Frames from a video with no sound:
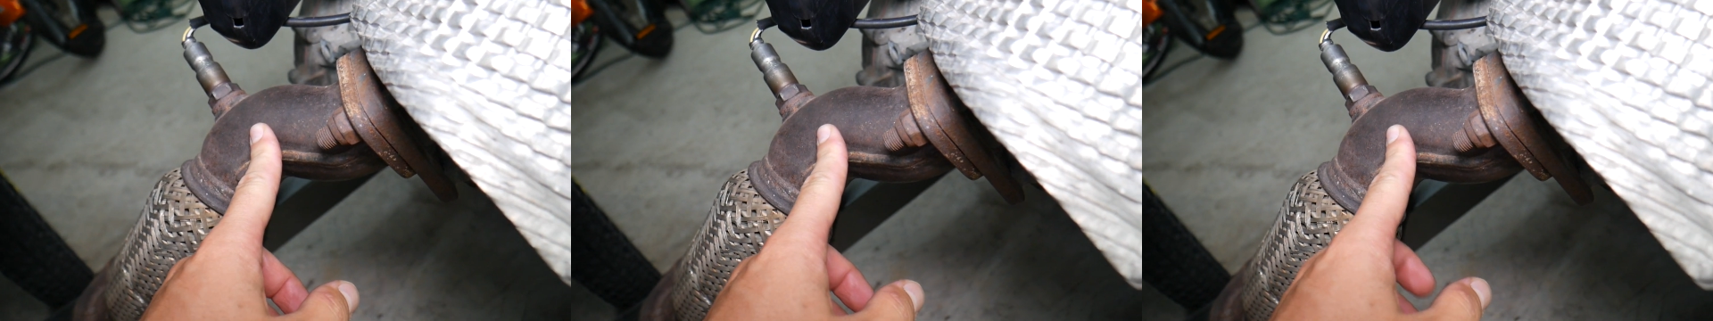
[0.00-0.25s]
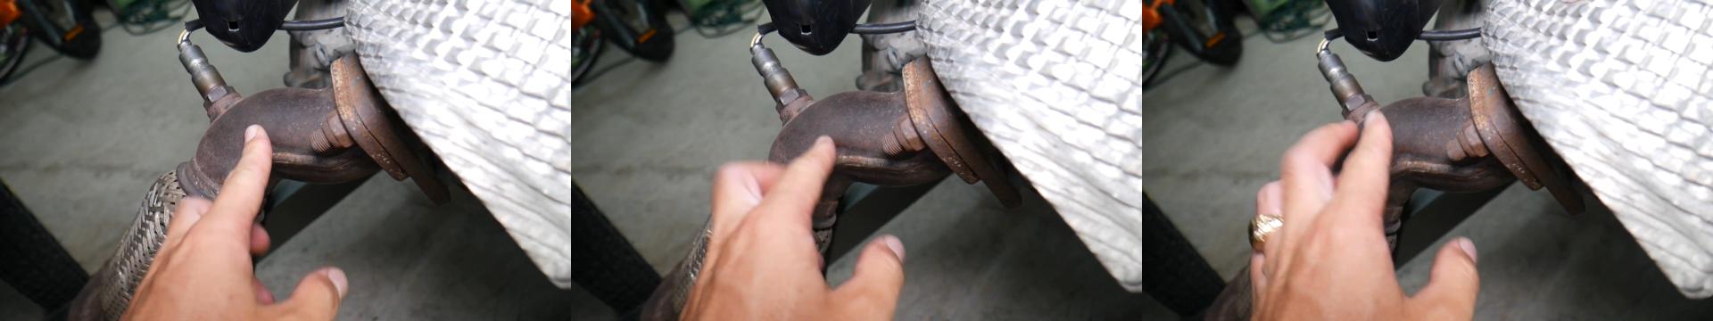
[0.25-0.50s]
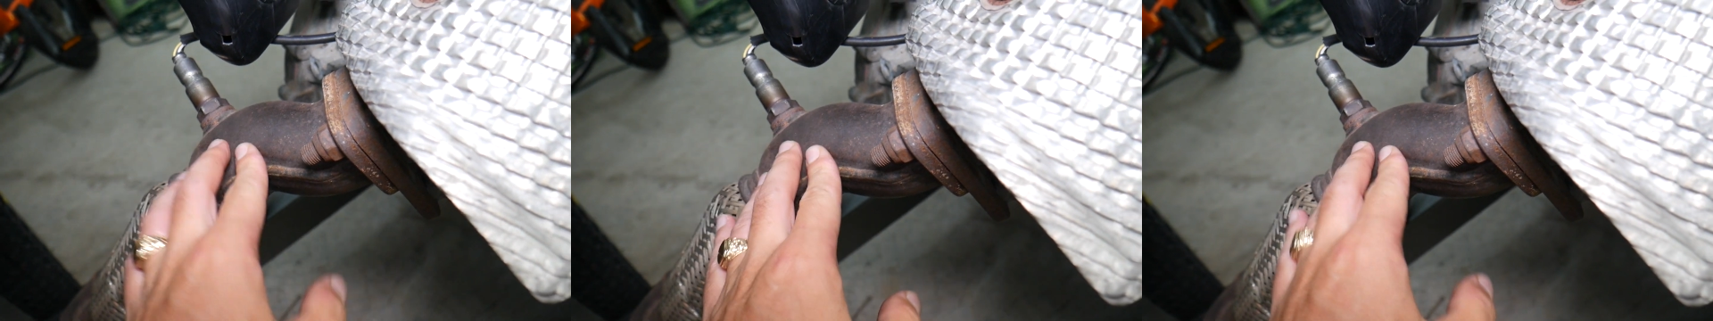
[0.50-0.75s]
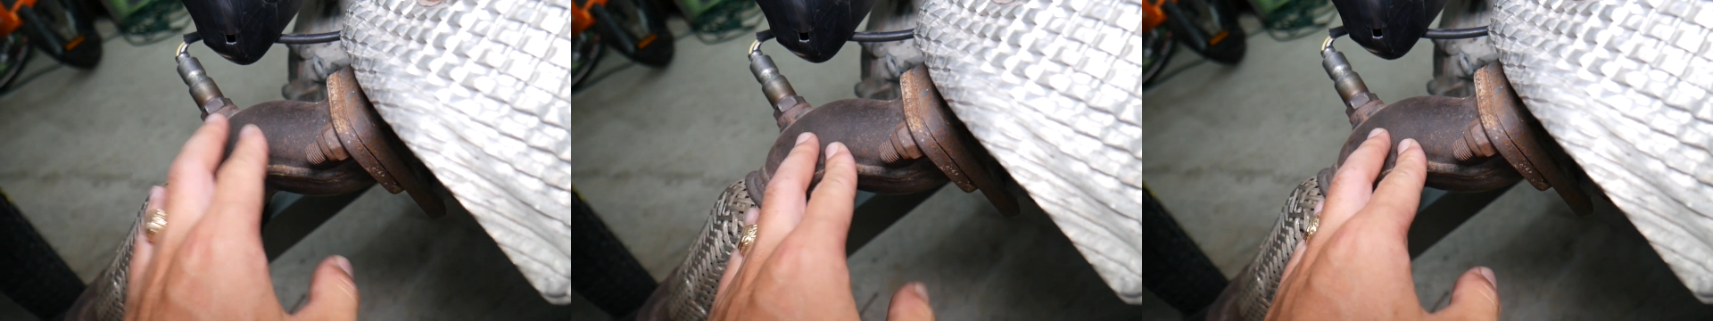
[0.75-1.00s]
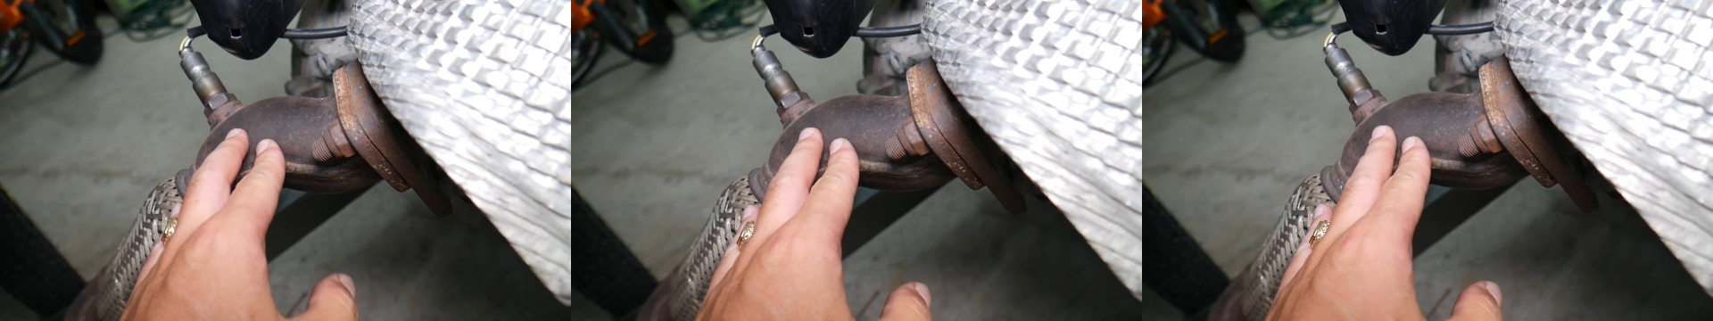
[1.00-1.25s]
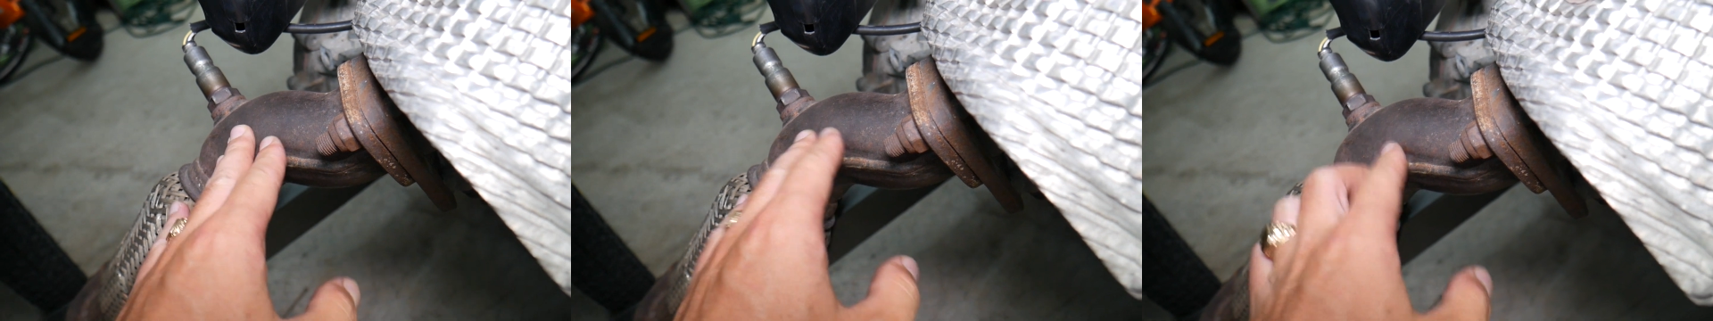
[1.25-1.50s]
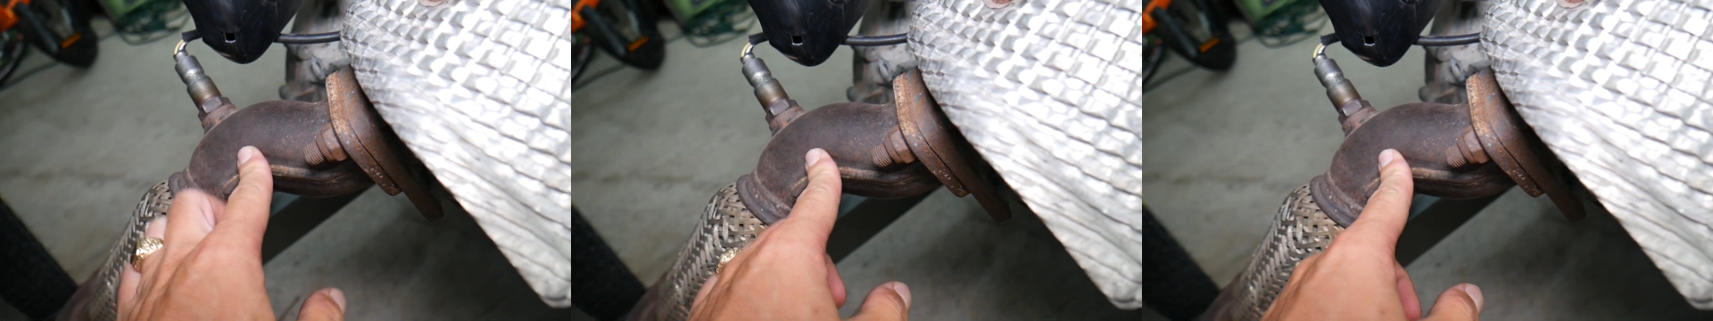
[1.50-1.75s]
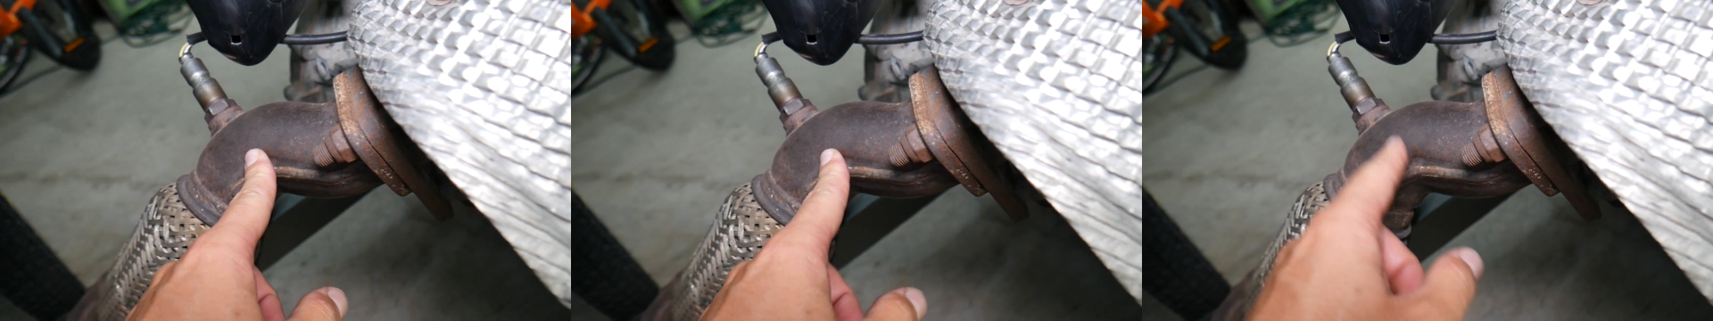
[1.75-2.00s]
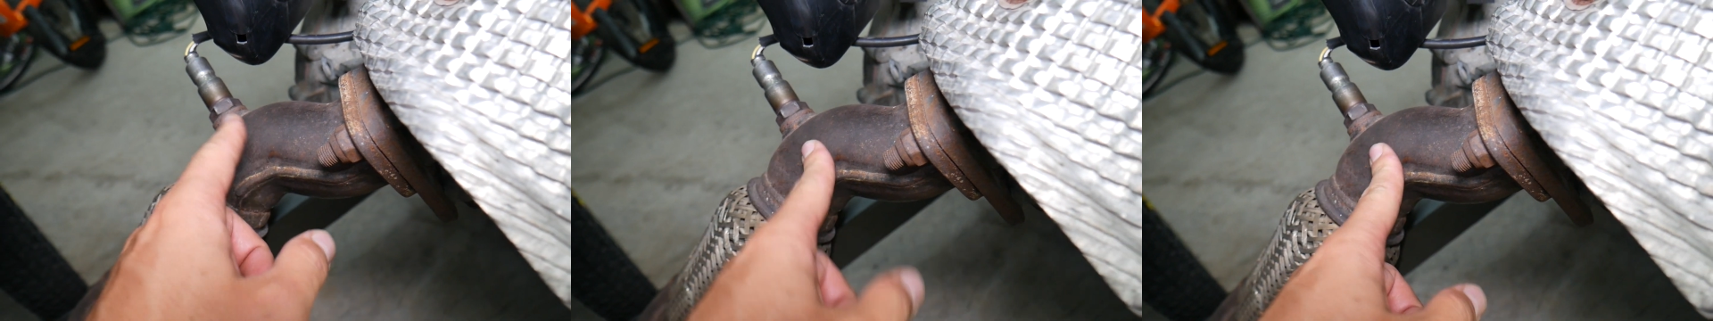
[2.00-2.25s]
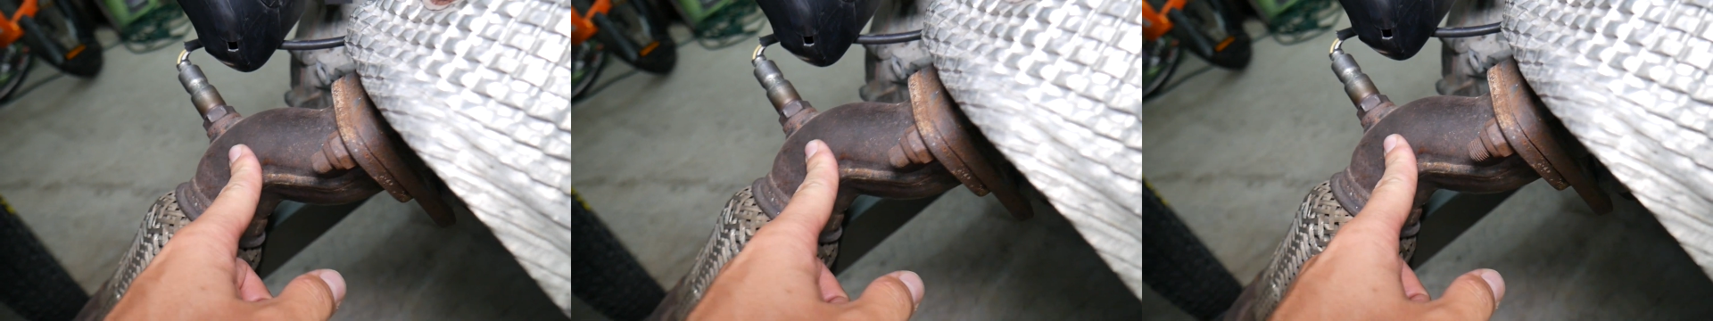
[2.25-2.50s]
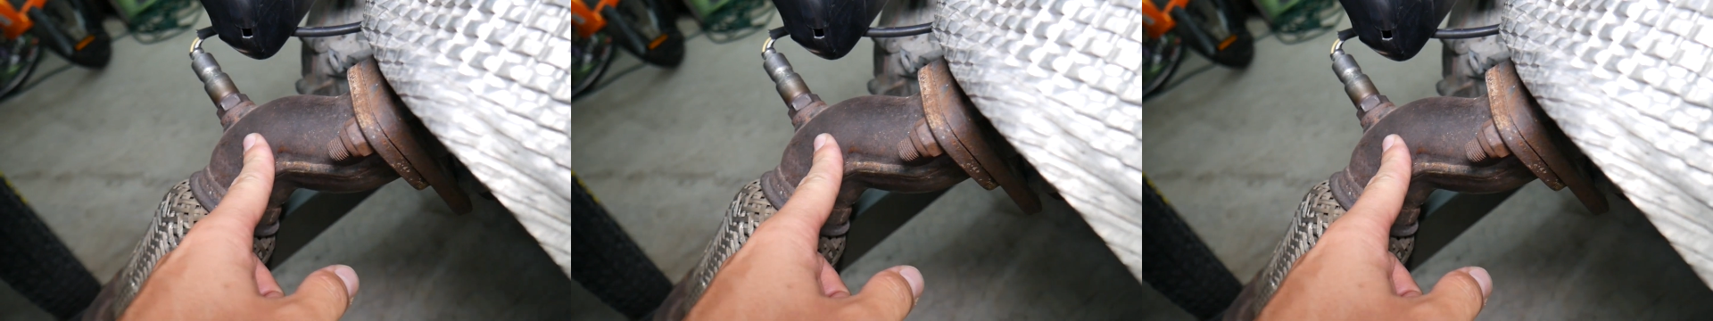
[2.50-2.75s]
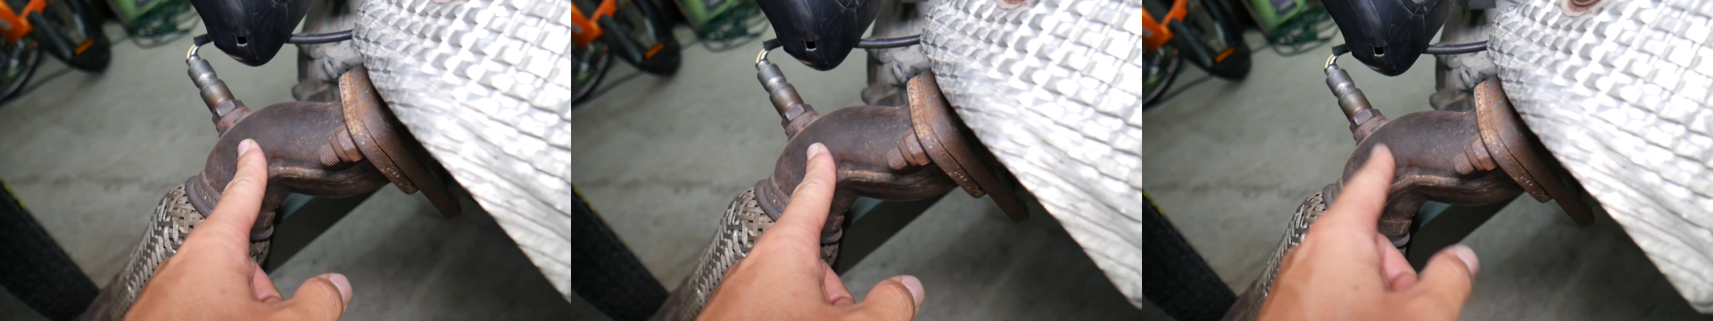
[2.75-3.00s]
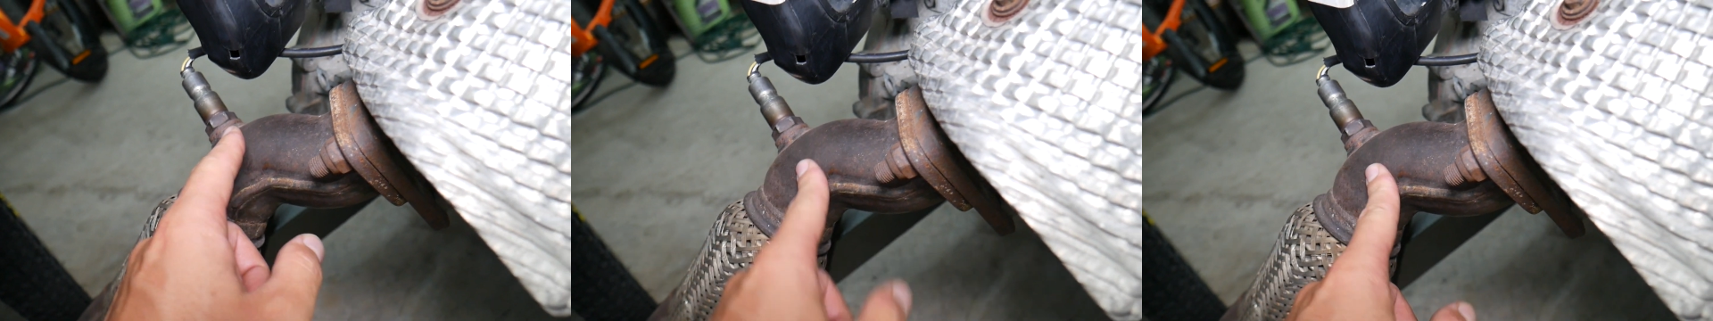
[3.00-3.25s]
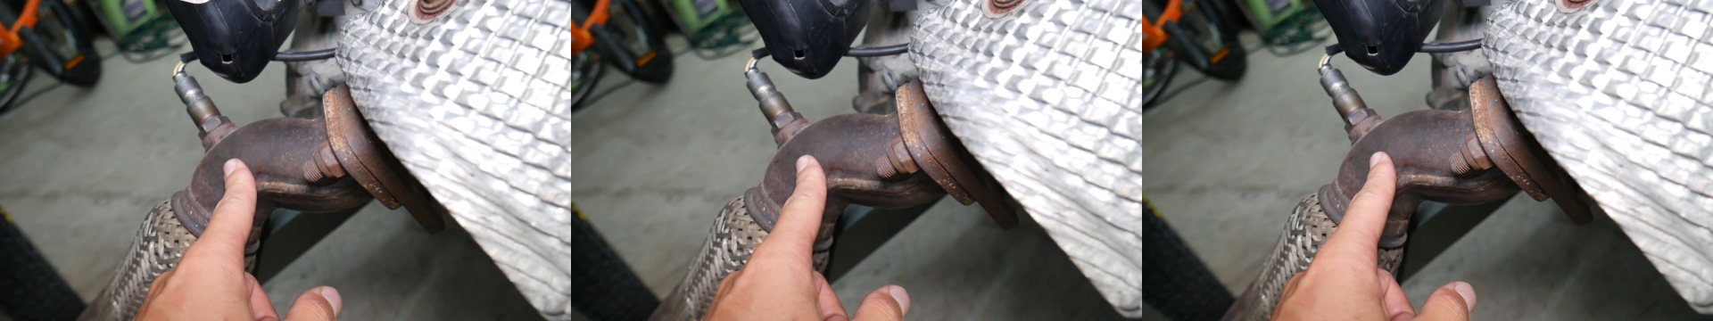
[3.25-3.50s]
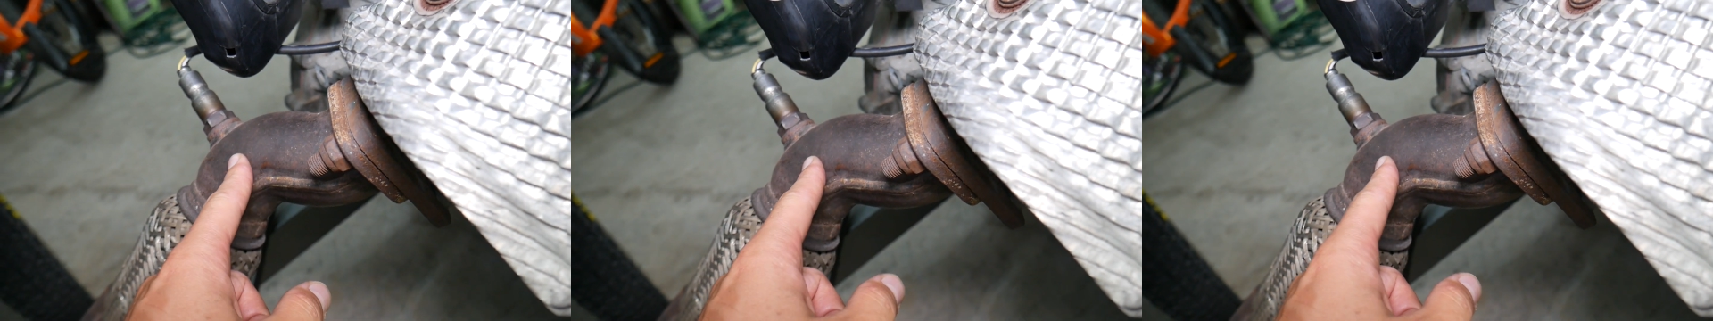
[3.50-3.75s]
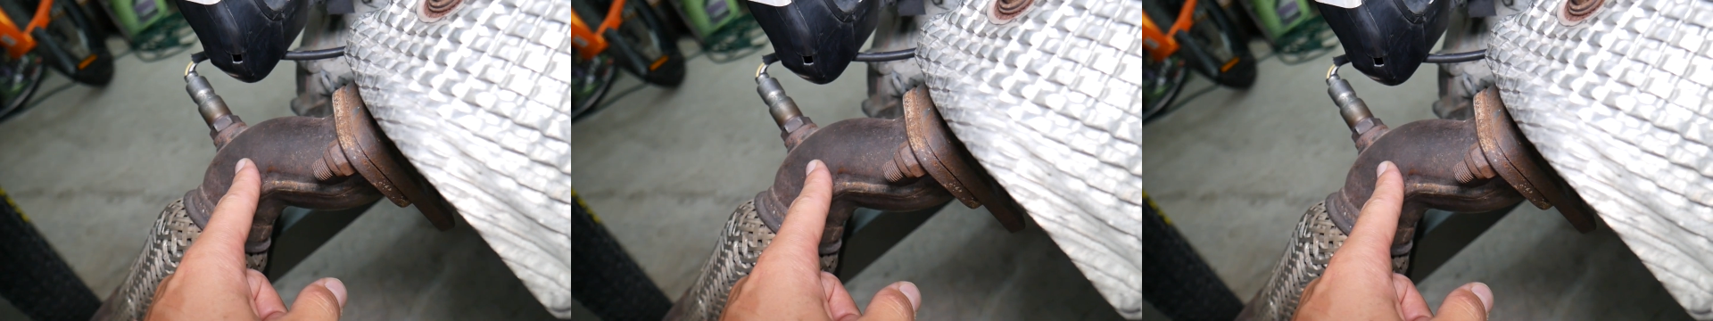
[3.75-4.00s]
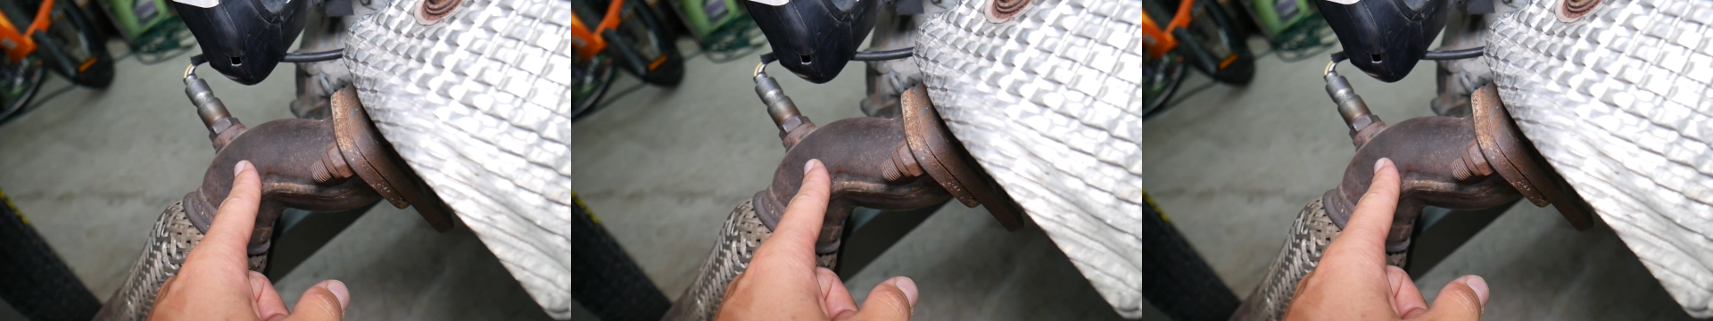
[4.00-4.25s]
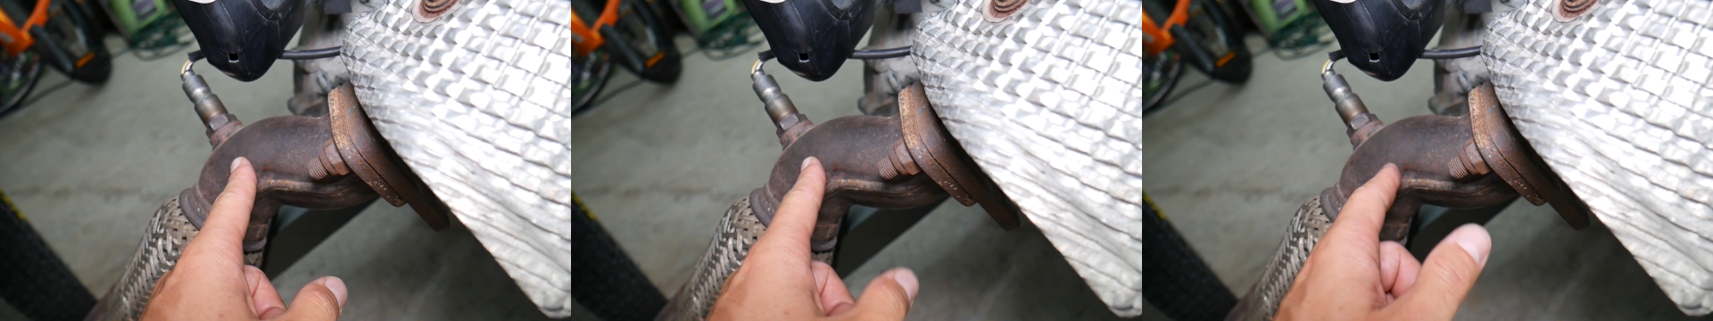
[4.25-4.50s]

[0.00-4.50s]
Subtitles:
(no speaker visible)